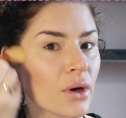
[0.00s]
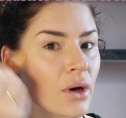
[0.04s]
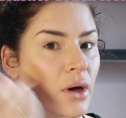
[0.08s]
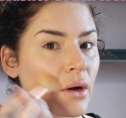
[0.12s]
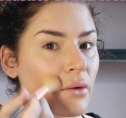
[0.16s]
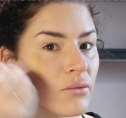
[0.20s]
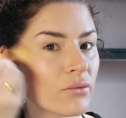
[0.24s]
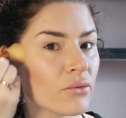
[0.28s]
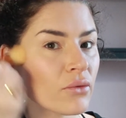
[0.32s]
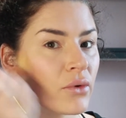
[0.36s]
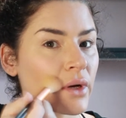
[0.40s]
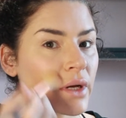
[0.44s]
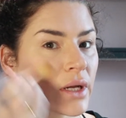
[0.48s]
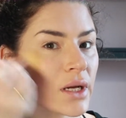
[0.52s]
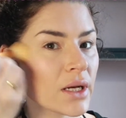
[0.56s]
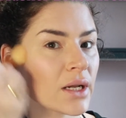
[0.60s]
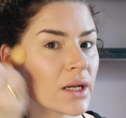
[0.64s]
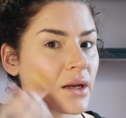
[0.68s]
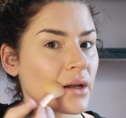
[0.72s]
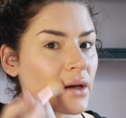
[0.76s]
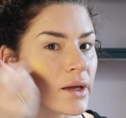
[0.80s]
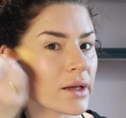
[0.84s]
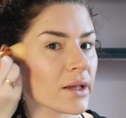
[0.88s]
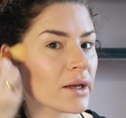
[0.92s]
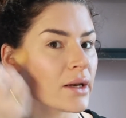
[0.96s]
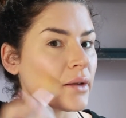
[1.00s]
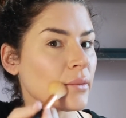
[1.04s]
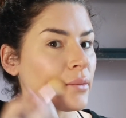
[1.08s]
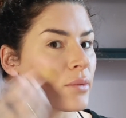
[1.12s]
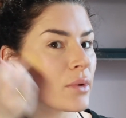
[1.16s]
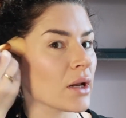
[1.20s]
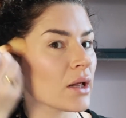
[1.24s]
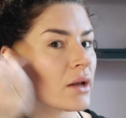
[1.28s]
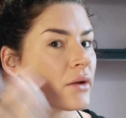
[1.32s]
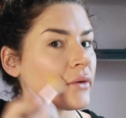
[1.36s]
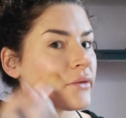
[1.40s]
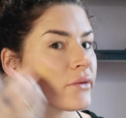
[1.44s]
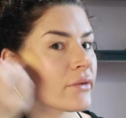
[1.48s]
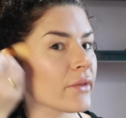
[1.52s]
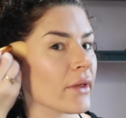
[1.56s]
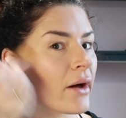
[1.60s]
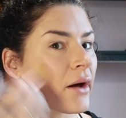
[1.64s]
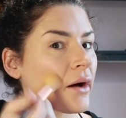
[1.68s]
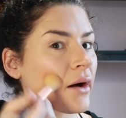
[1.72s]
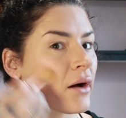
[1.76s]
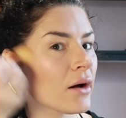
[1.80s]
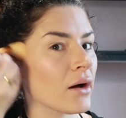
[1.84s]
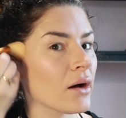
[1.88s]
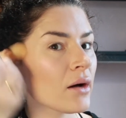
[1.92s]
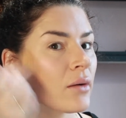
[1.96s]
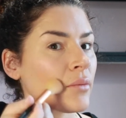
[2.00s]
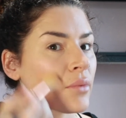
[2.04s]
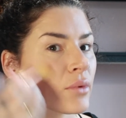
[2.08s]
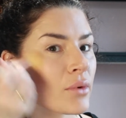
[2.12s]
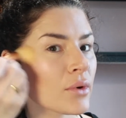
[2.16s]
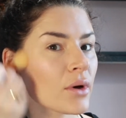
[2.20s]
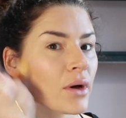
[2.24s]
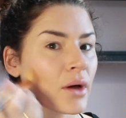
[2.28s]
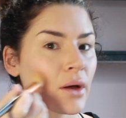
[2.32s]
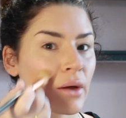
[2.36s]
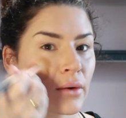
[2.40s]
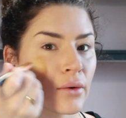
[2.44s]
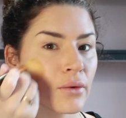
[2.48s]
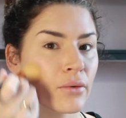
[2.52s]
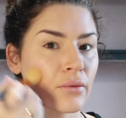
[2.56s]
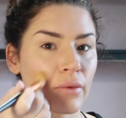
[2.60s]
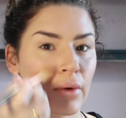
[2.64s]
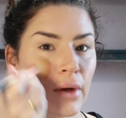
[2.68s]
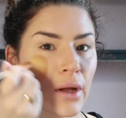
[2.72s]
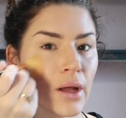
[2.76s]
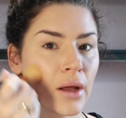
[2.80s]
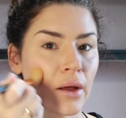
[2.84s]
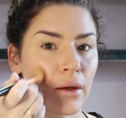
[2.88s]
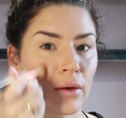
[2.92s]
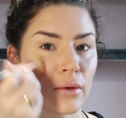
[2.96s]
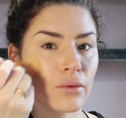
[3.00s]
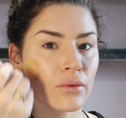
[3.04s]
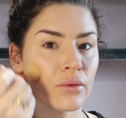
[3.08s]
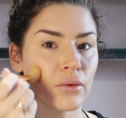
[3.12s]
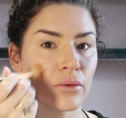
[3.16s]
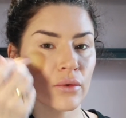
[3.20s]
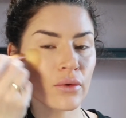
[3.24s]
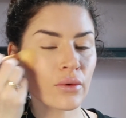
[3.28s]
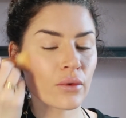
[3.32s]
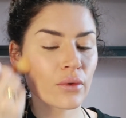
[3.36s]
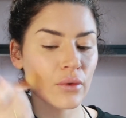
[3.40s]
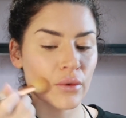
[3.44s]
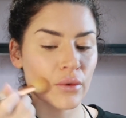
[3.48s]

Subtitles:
Really lightly blend that up and around.